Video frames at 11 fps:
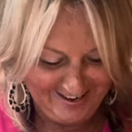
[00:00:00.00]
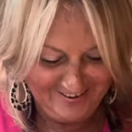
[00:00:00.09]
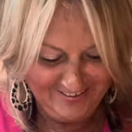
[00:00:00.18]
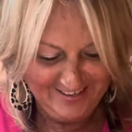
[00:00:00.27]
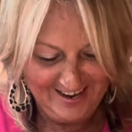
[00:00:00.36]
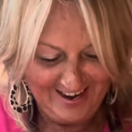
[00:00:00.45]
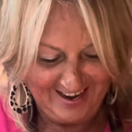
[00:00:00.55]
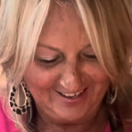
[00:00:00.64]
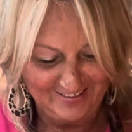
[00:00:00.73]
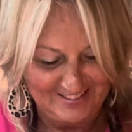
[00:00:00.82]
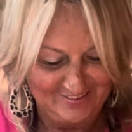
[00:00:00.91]

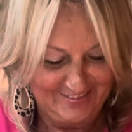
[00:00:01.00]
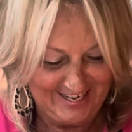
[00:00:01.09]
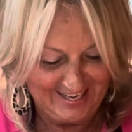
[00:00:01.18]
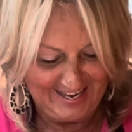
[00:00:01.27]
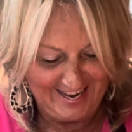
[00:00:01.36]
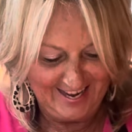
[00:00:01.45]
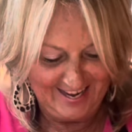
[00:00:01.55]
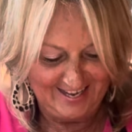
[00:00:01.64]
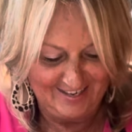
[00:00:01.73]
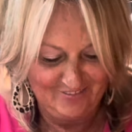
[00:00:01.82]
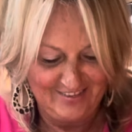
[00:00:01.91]
okay, so we got an
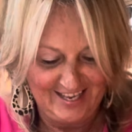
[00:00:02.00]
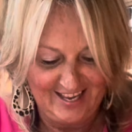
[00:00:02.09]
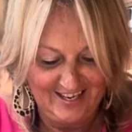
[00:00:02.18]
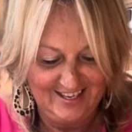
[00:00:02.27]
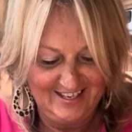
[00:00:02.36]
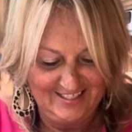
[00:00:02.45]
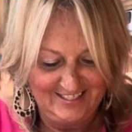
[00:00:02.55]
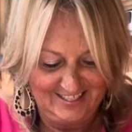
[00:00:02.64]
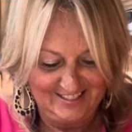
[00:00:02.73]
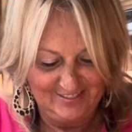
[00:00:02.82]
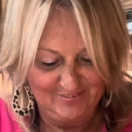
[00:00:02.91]
egg, we got
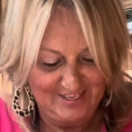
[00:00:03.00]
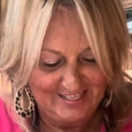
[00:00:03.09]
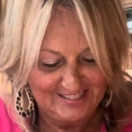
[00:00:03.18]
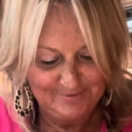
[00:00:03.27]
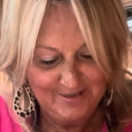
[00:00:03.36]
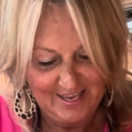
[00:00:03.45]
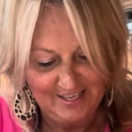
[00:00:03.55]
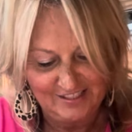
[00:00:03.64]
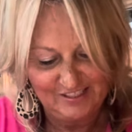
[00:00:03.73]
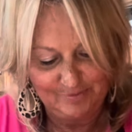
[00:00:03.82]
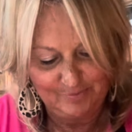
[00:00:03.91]
onions, we got some
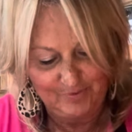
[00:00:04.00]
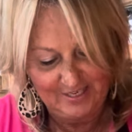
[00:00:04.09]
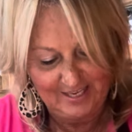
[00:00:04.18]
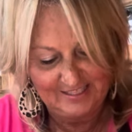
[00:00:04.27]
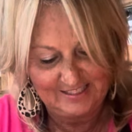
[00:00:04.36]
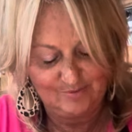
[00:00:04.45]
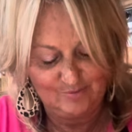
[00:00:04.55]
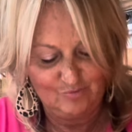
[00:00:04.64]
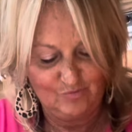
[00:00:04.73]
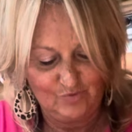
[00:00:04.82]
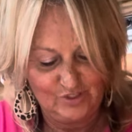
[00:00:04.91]
ketchup, we got
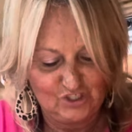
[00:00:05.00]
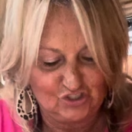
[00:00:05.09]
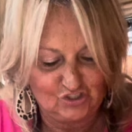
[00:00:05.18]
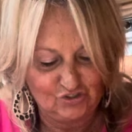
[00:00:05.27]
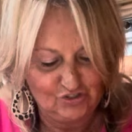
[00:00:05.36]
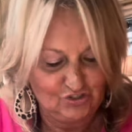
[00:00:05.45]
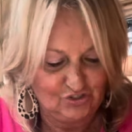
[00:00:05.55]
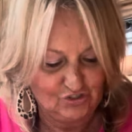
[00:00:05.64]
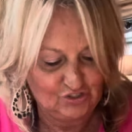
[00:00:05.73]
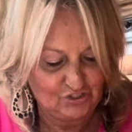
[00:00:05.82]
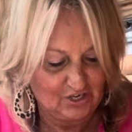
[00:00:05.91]
some
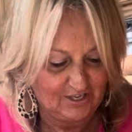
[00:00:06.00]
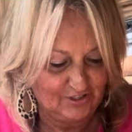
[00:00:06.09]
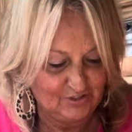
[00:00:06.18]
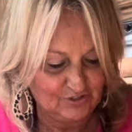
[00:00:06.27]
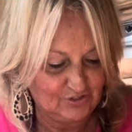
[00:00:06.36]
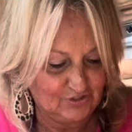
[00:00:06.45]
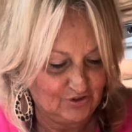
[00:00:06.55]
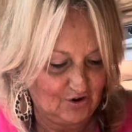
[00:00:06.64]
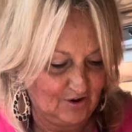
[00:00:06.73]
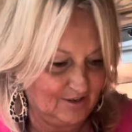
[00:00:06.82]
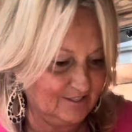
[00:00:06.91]
Worcestershire
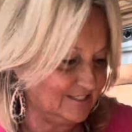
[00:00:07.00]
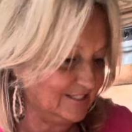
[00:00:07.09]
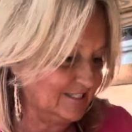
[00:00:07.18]
sauce.